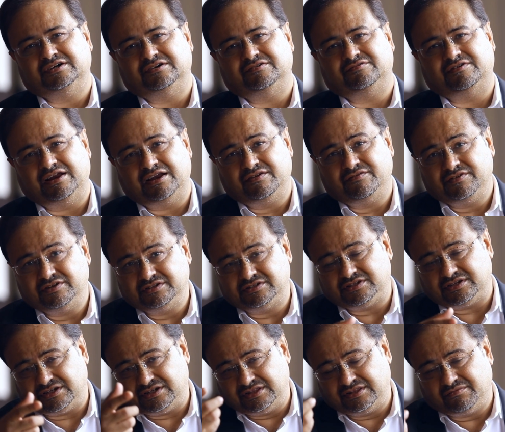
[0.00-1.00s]

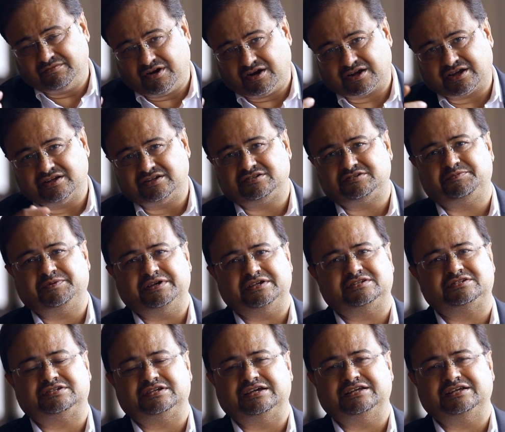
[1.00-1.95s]
relevance in the market space.